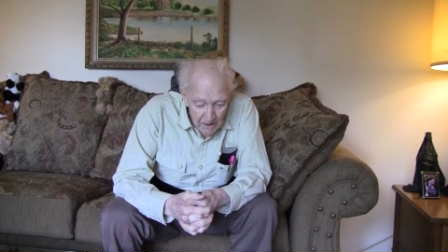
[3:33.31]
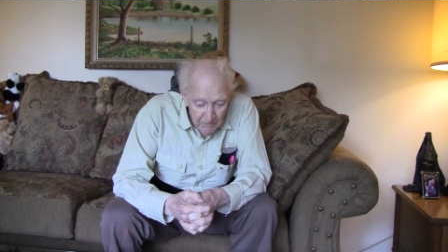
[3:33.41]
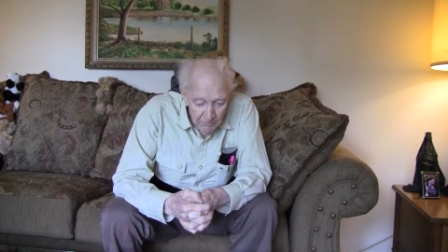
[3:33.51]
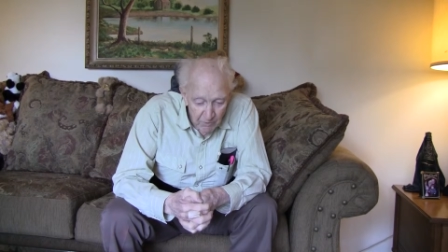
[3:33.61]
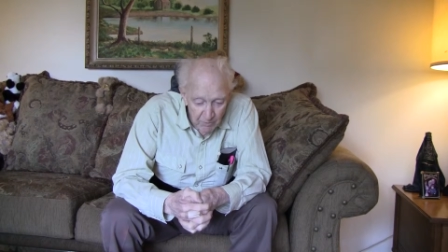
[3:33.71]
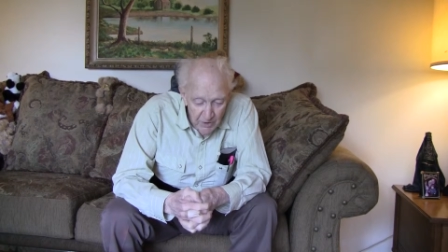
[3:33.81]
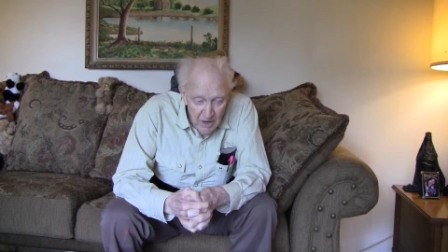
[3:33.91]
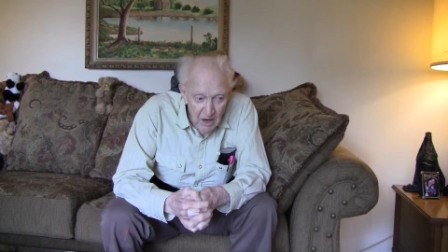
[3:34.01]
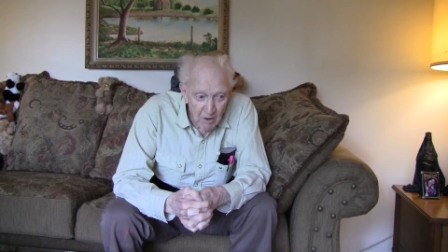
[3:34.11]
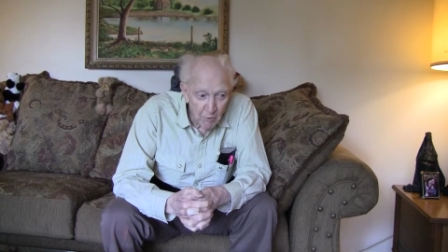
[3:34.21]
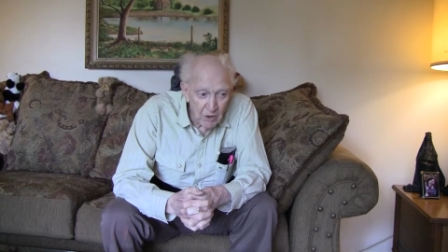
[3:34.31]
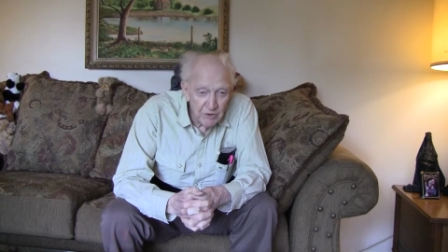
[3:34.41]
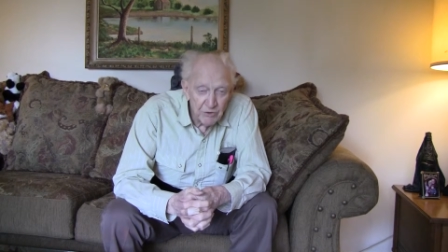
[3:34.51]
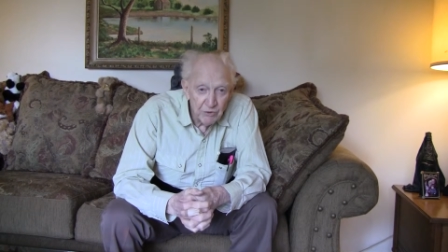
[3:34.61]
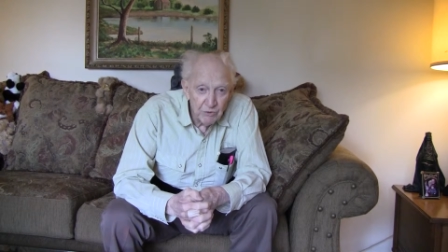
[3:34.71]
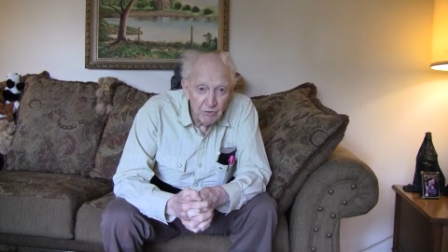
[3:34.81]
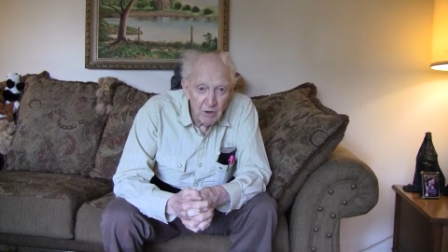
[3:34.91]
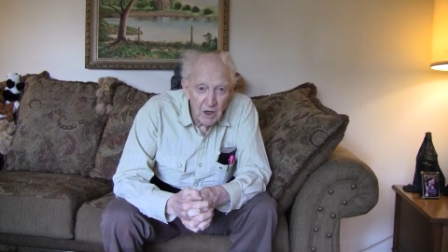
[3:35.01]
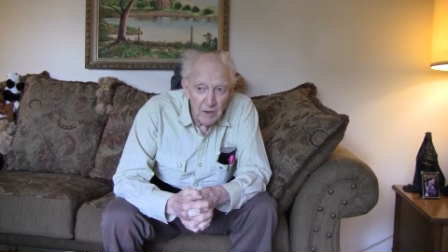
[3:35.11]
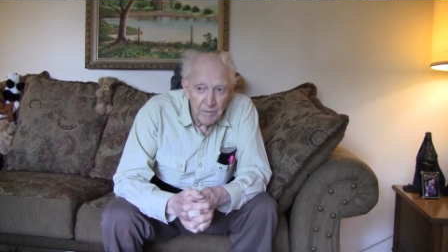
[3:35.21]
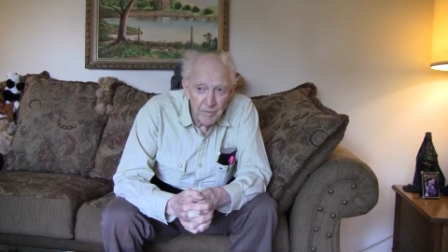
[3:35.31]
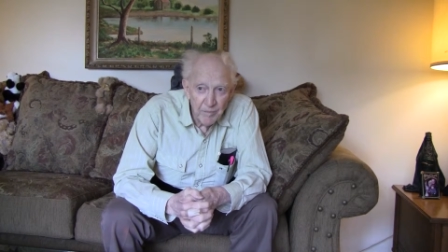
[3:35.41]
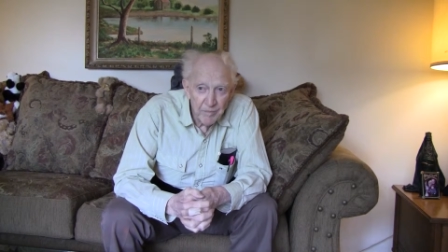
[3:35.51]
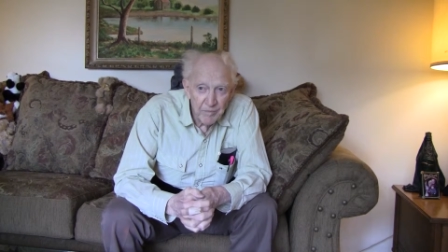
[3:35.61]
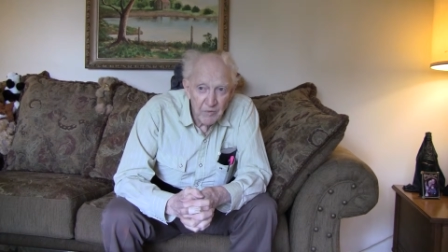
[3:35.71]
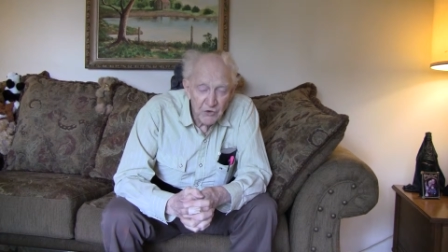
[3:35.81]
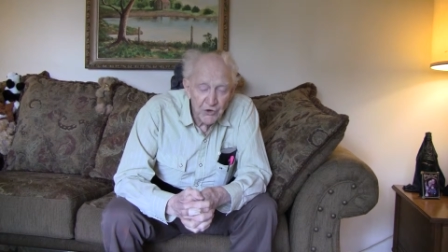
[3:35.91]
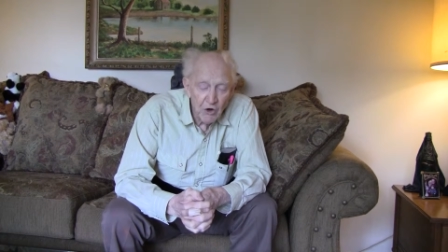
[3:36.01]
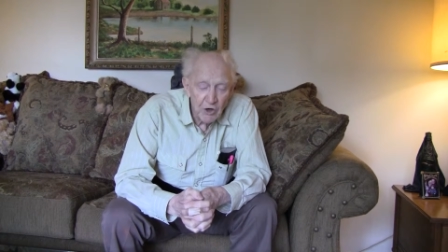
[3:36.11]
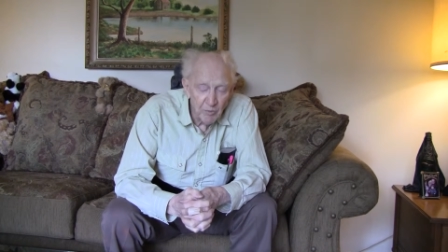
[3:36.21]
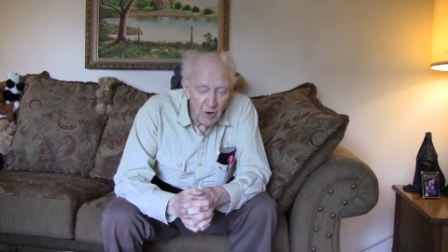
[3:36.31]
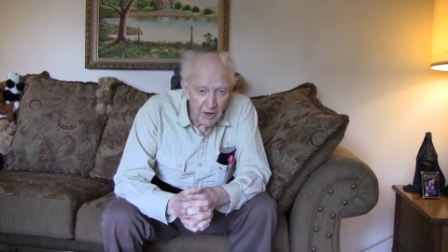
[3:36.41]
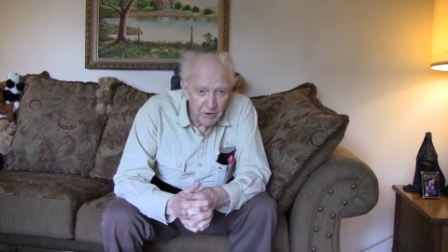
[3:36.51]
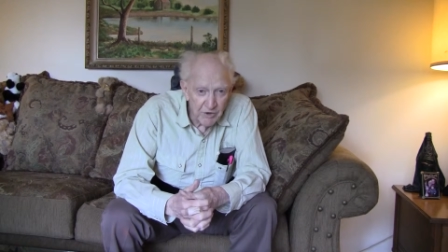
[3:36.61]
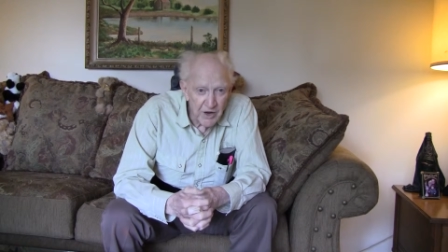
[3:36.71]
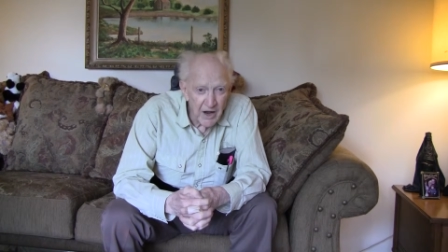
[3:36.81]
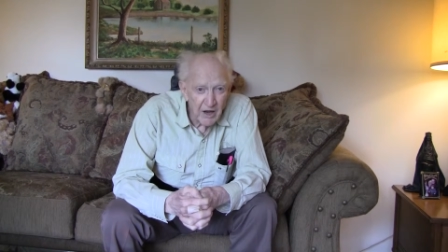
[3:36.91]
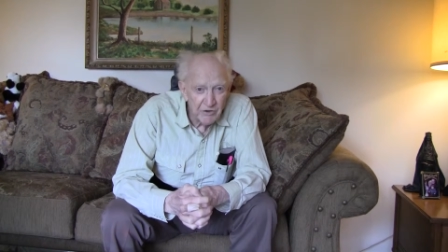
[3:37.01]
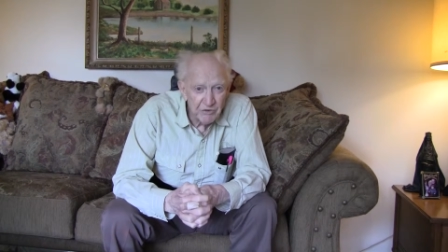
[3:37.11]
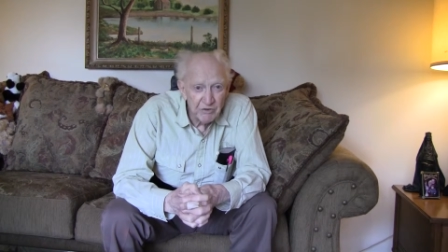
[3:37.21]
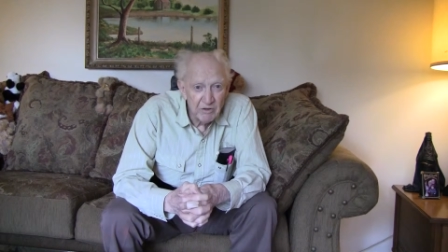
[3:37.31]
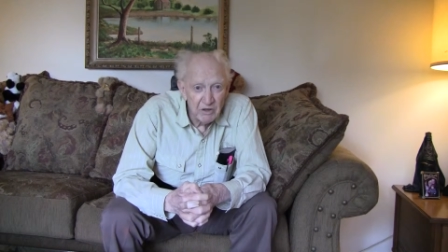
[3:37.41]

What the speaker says: From there I went to circuit breaker test.